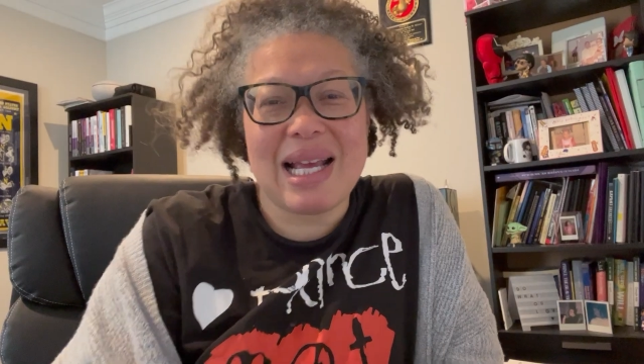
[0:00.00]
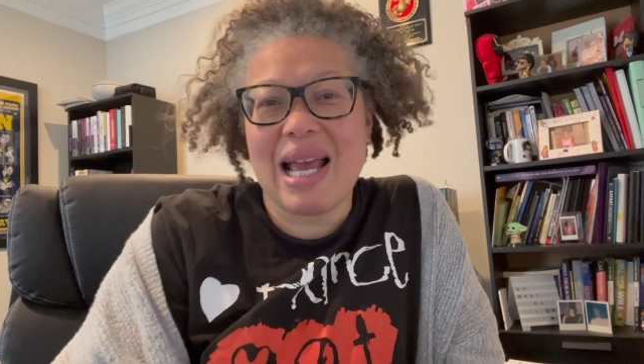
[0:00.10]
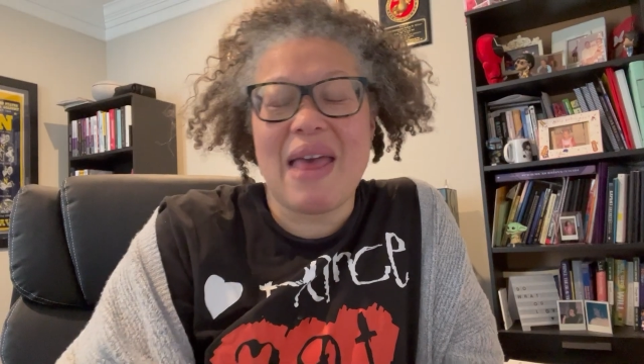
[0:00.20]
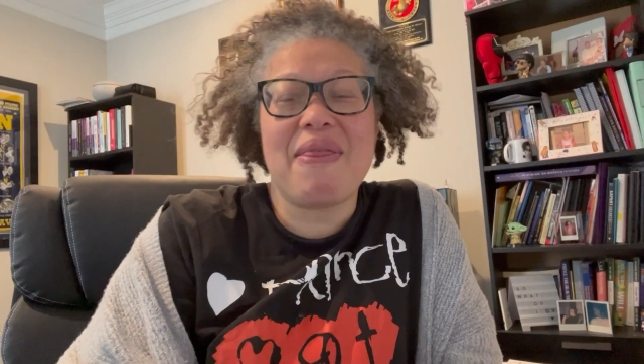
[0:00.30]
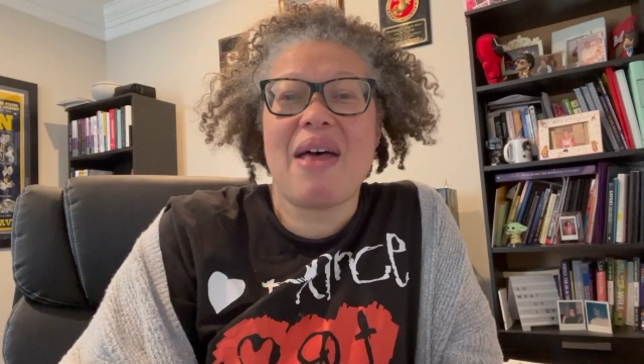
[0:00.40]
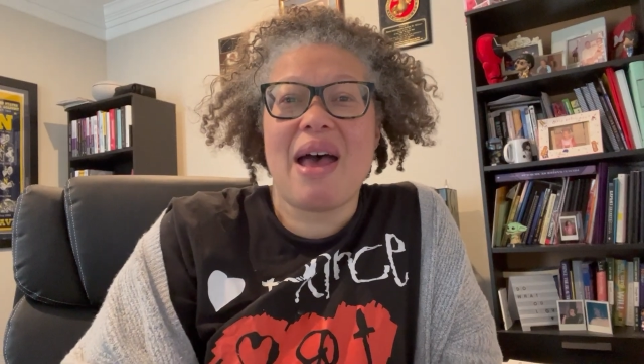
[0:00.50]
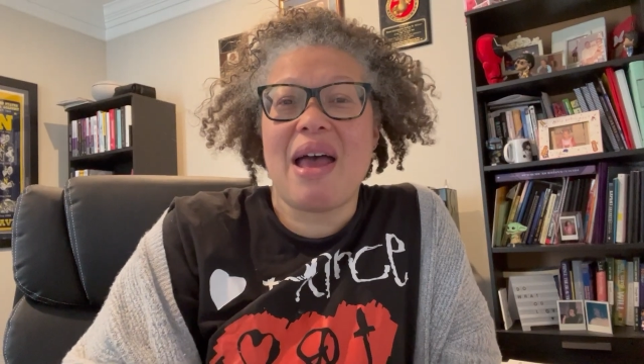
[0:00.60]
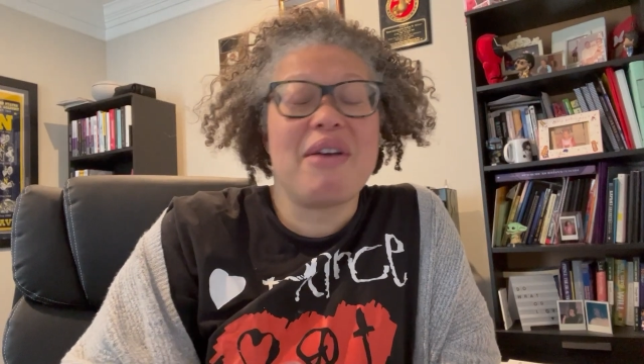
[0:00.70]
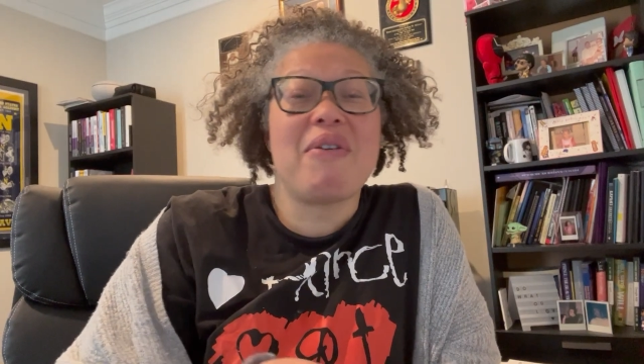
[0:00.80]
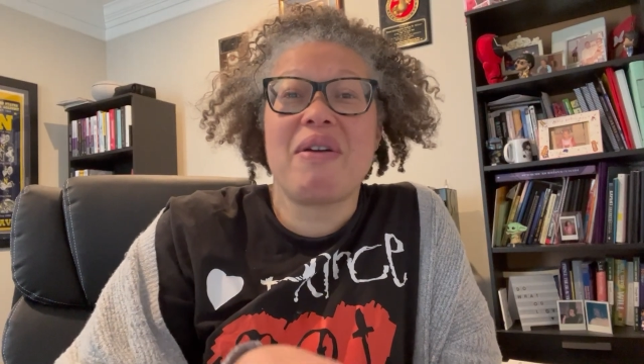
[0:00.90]

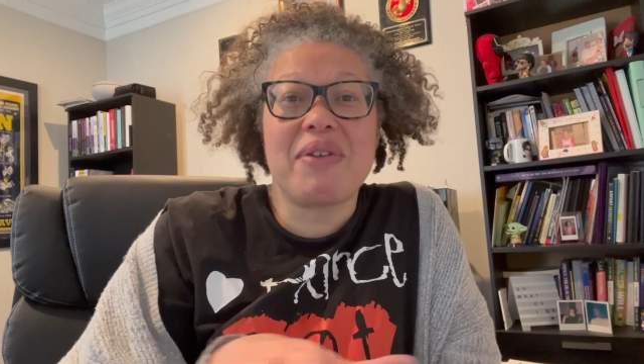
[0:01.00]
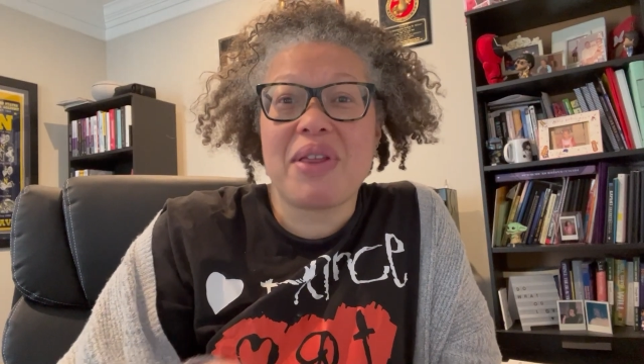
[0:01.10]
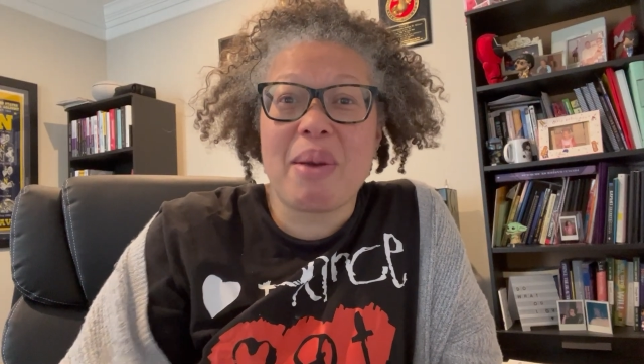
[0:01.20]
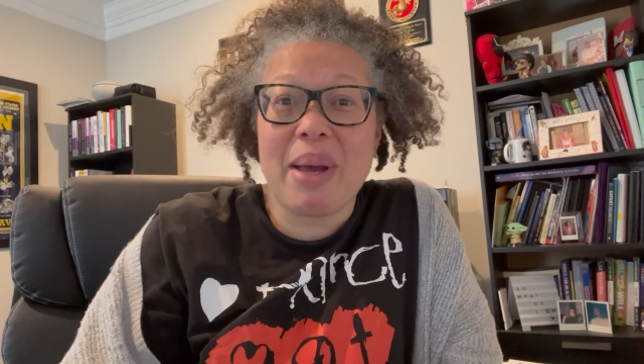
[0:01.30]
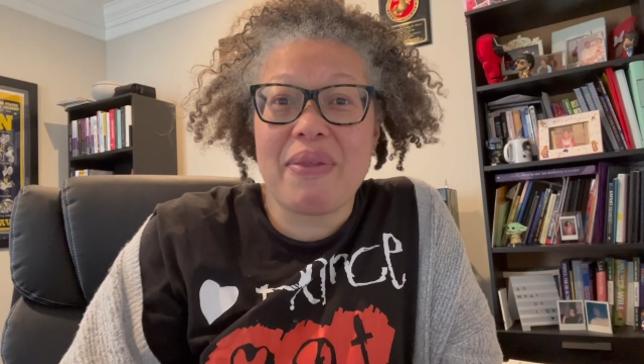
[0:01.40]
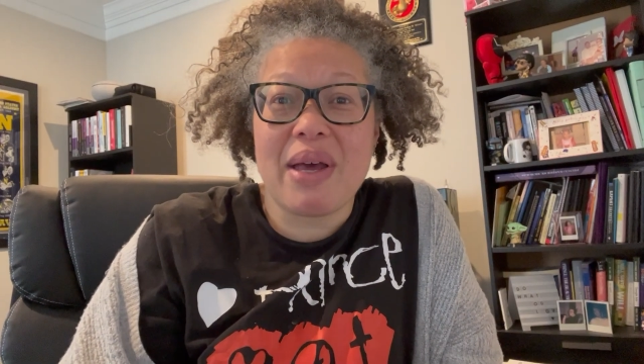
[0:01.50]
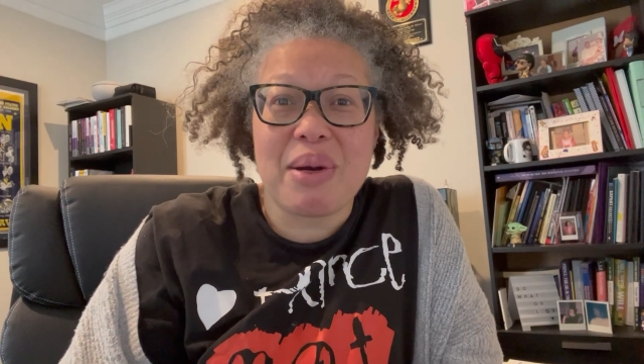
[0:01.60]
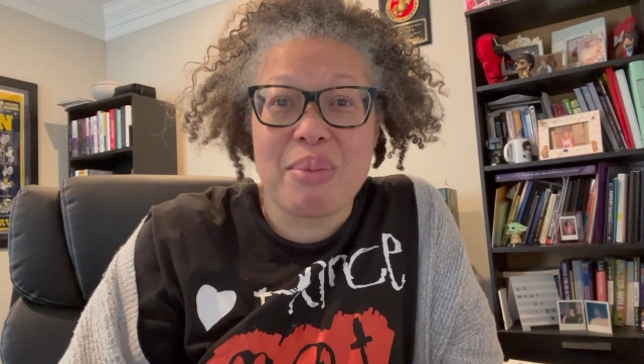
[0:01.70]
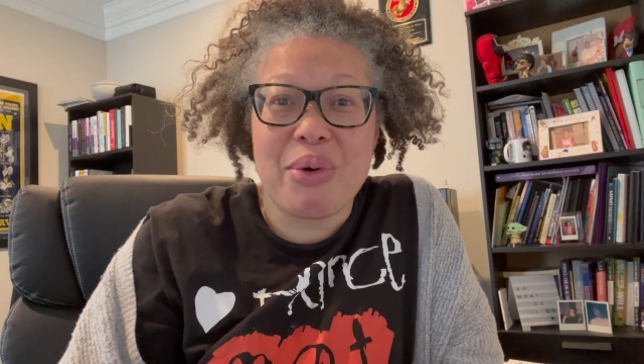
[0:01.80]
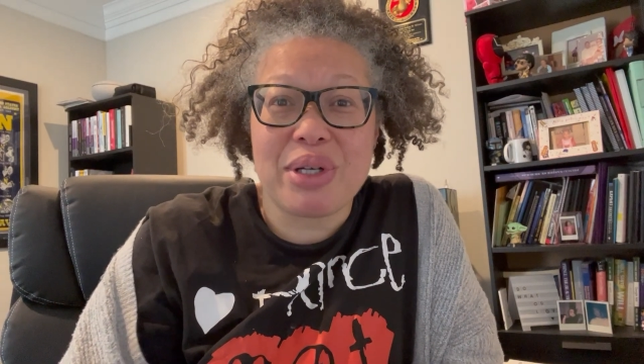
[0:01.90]
about that
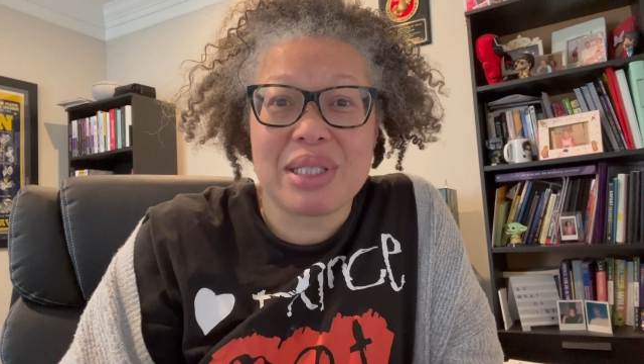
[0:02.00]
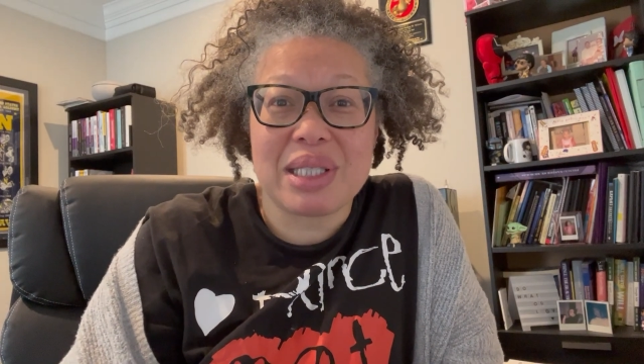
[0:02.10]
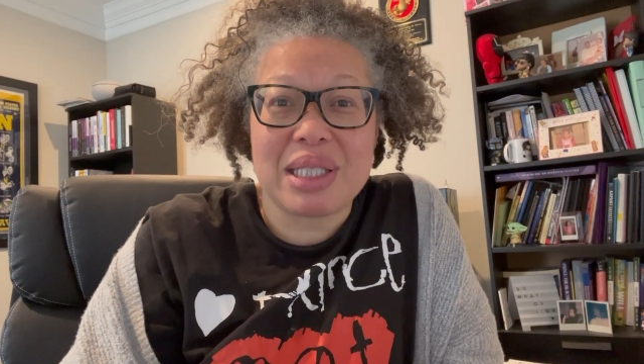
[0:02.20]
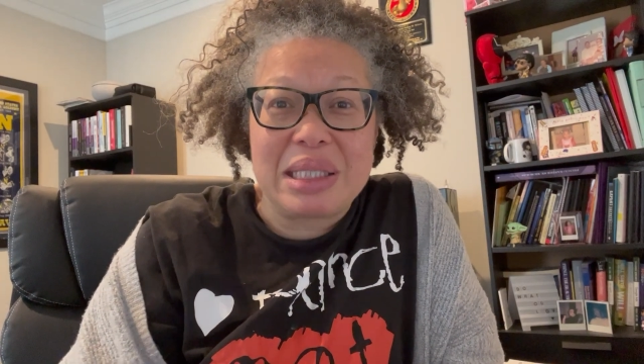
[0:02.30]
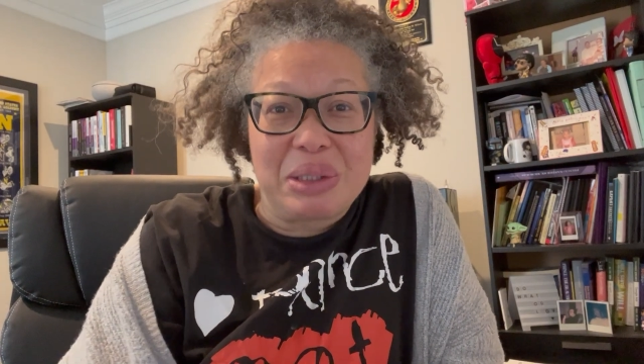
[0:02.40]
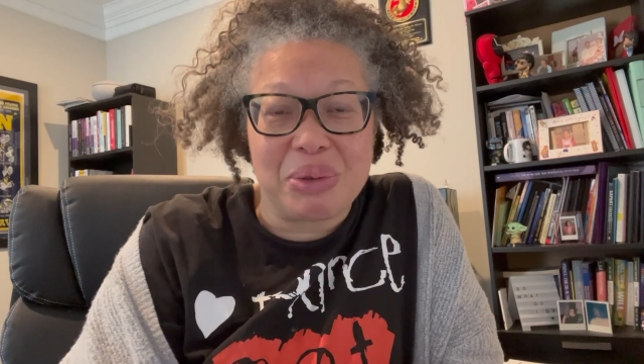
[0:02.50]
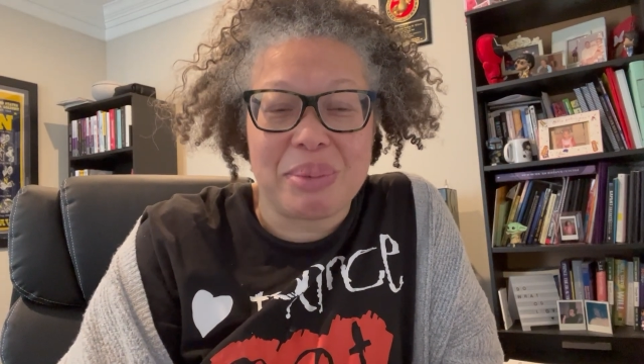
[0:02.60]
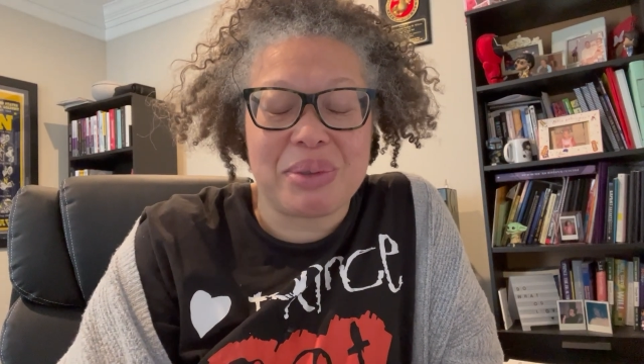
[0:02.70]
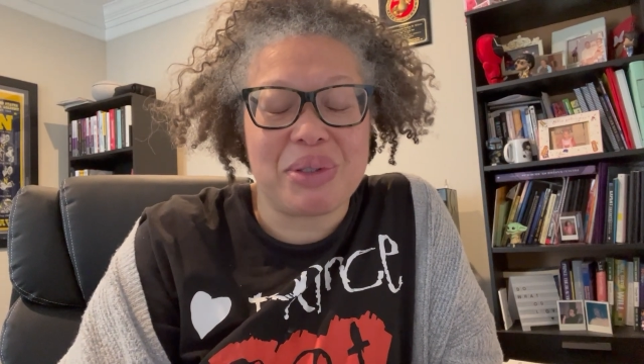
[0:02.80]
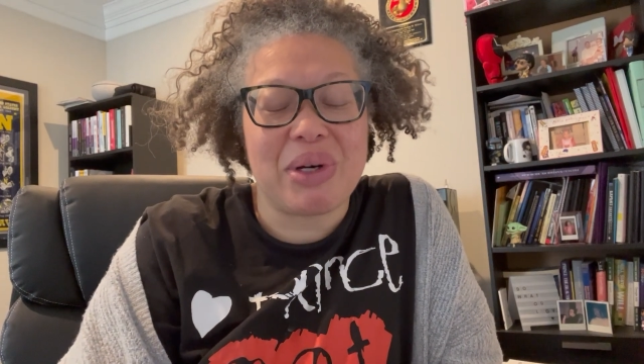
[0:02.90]
and more is in the
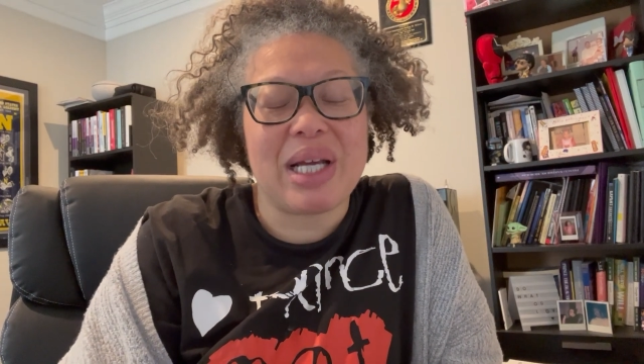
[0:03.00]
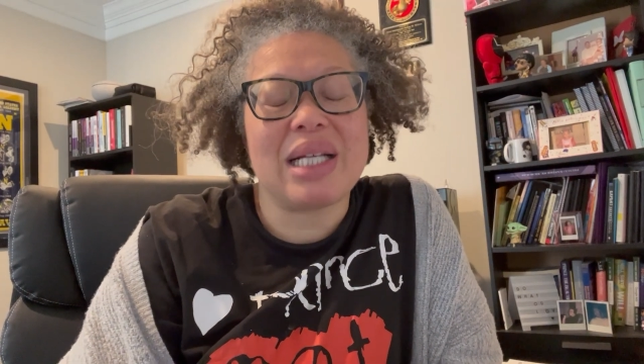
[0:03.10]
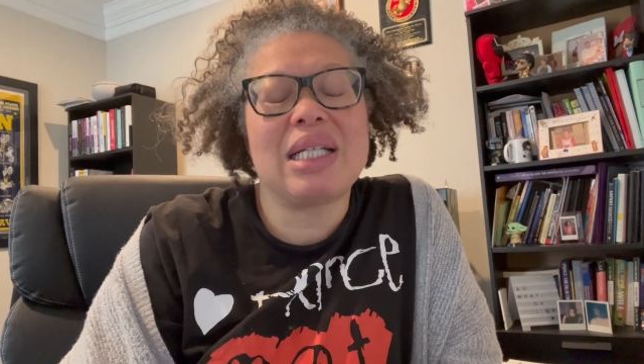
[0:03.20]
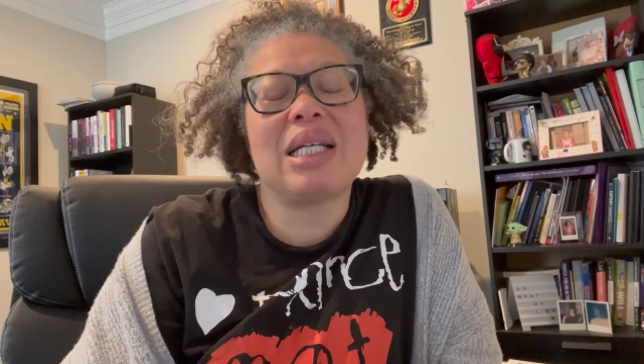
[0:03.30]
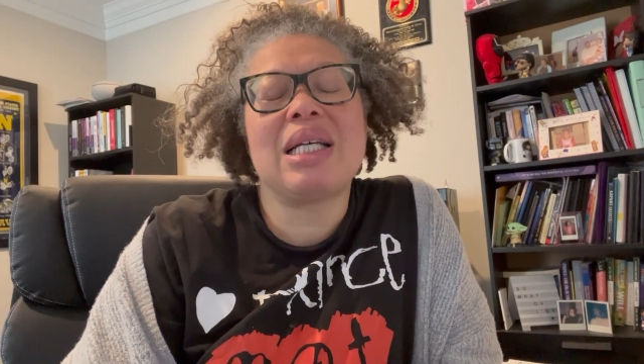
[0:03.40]
description, right?